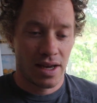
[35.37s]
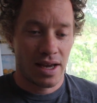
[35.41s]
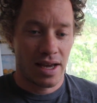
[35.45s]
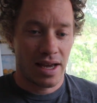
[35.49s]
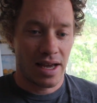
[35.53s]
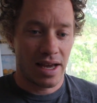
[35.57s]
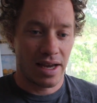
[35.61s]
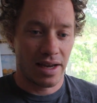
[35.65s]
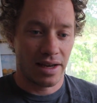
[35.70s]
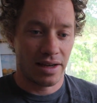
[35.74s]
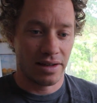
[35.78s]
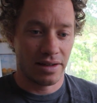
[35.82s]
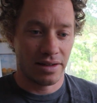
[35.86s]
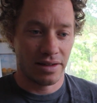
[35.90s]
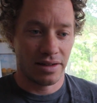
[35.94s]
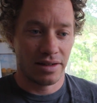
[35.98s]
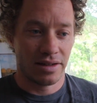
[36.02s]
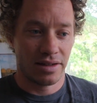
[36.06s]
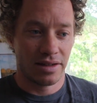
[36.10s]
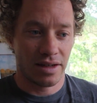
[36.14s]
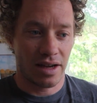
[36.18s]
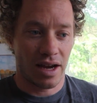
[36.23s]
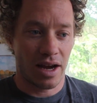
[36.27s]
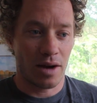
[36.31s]

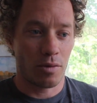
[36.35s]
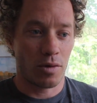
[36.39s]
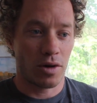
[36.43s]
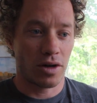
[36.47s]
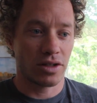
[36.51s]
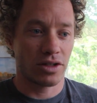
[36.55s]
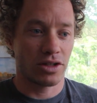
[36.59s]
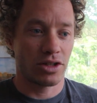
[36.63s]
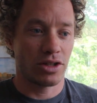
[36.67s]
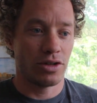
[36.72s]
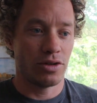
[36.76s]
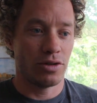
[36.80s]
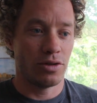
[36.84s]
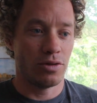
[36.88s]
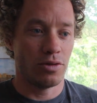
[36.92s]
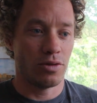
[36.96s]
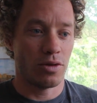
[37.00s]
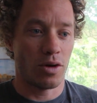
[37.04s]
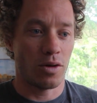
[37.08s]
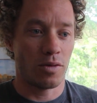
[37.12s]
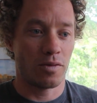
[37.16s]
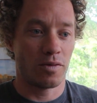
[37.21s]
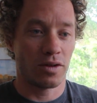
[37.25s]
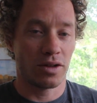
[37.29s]
And I want to
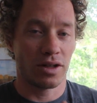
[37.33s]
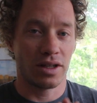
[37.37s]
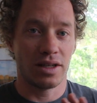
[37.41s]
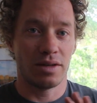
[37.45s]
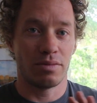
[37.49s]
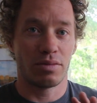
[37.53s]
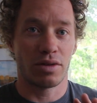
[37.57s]
hopefully